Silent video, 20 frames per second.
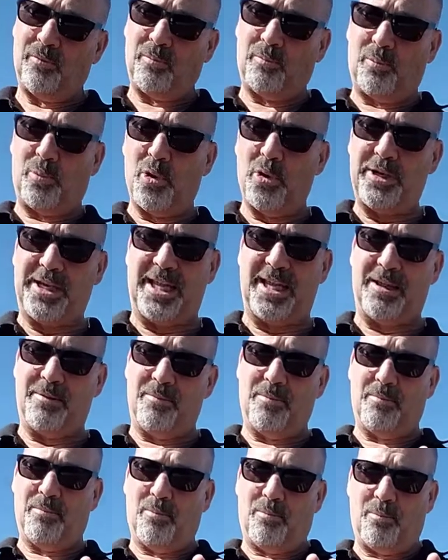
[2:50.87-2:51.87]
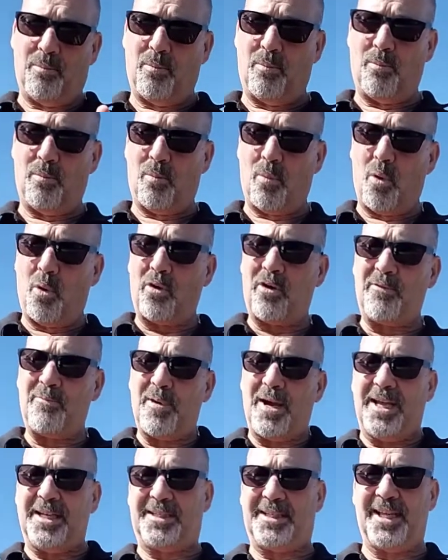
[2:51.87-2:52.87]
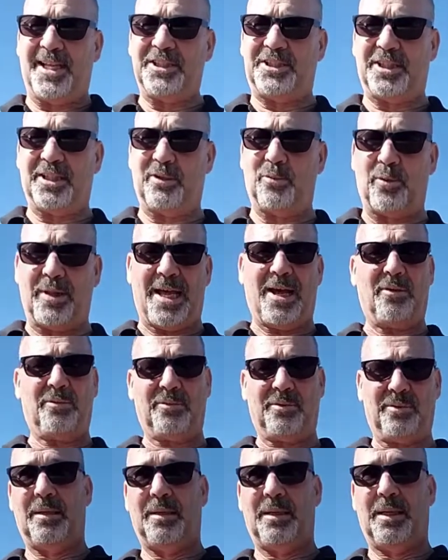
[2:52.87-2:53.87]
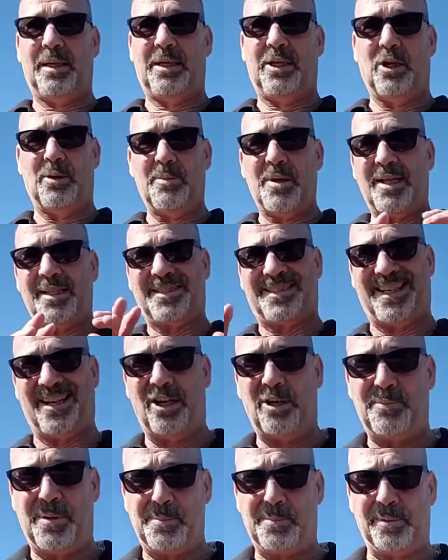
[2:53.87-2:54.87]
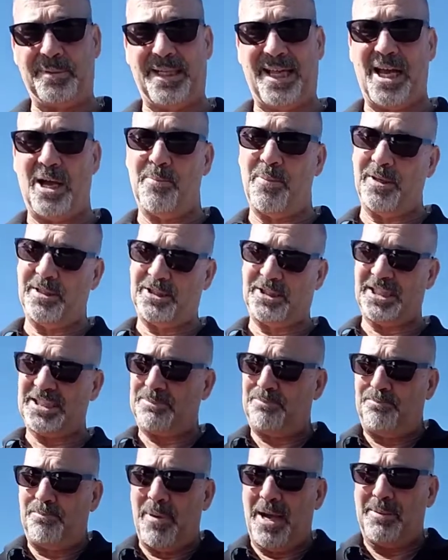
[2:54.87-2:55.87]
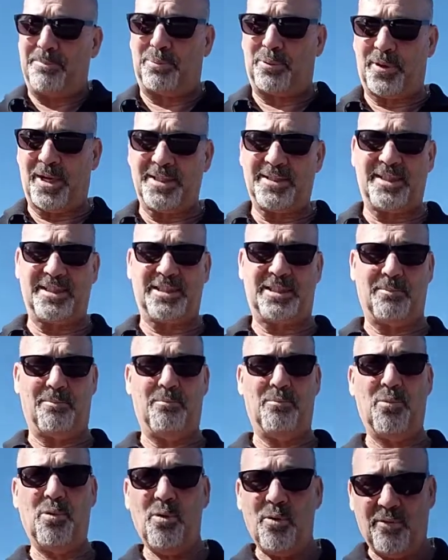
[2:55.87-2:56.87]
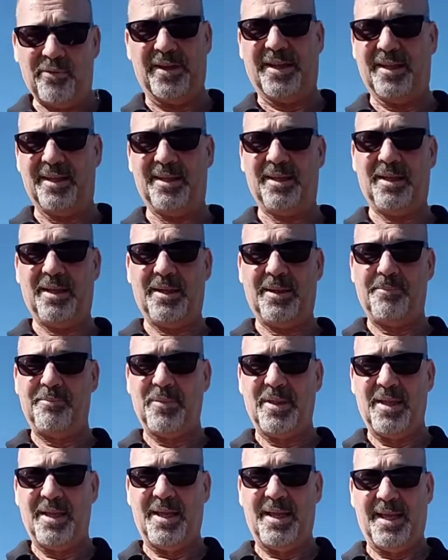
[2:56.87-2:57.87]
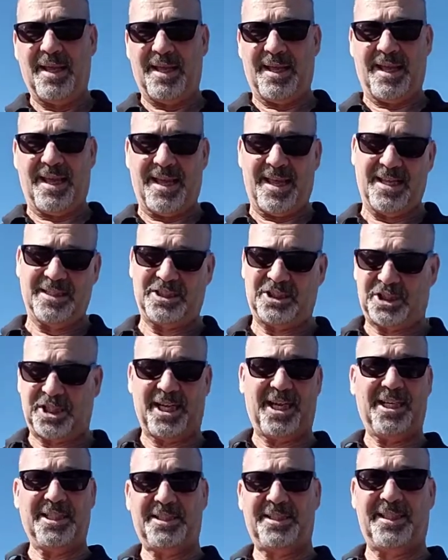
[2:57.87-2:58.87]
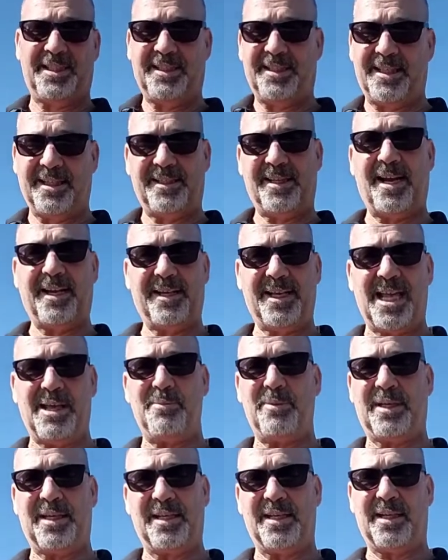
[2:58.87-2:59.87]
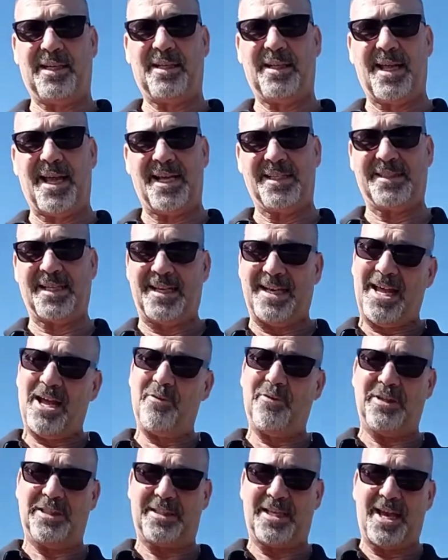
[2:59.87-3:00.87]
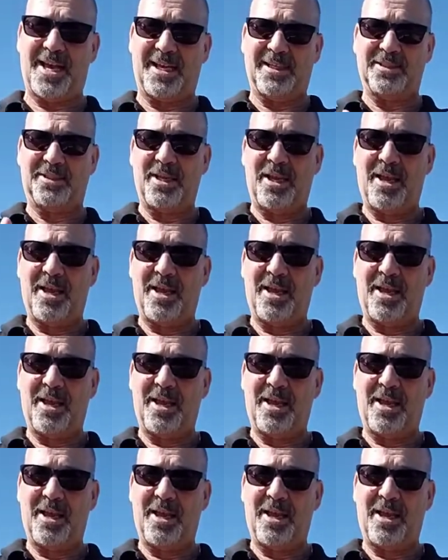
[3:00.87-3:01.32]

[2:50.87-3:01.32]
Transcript: putting it more of my attention without, I'm not staring people down, but just my presence moving has changed the dynamic in the class. And now these guys